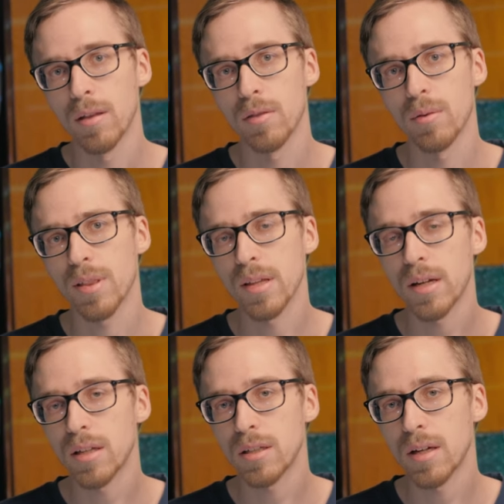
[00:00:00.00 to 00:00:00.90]
Though it's
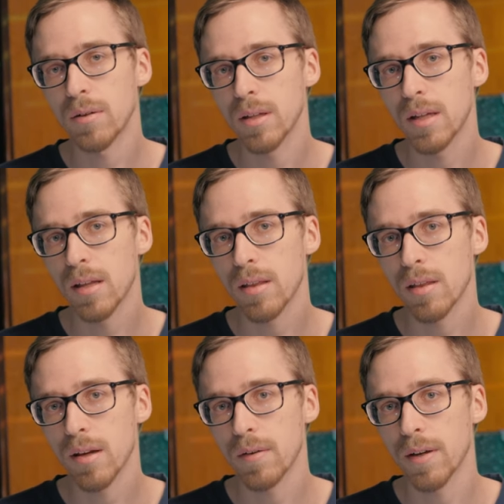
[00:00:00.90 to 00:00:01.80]
not entirely
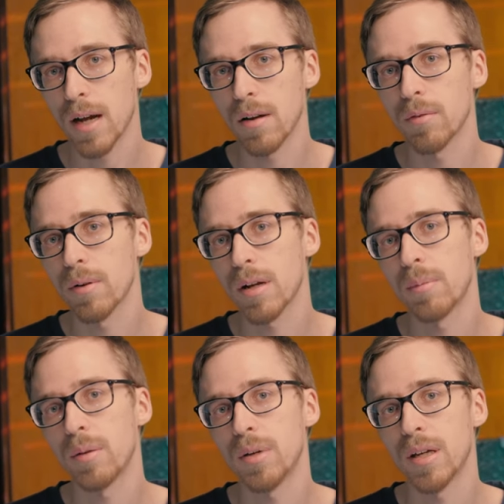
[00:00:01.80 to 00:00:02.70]
necessary, I would
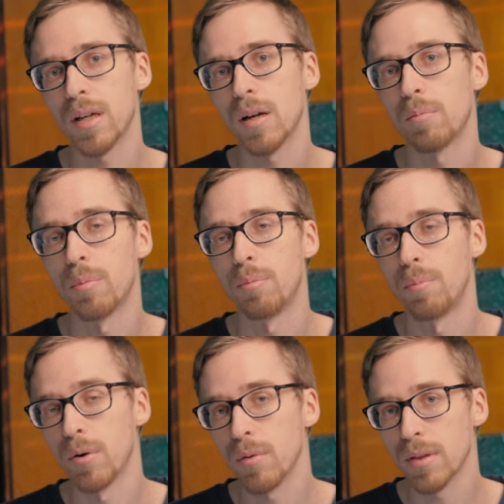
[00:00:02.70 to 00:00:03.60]
recommend picking up
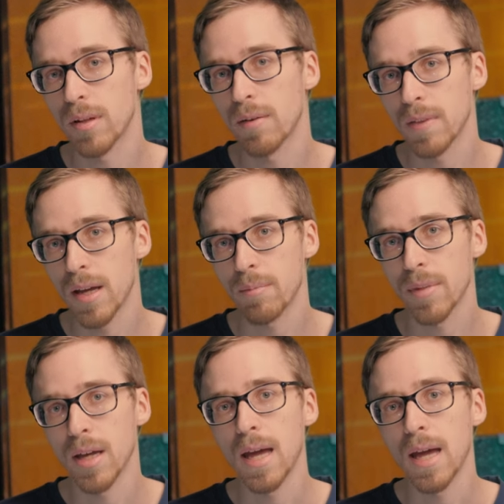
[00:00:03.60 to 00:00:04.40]
both of them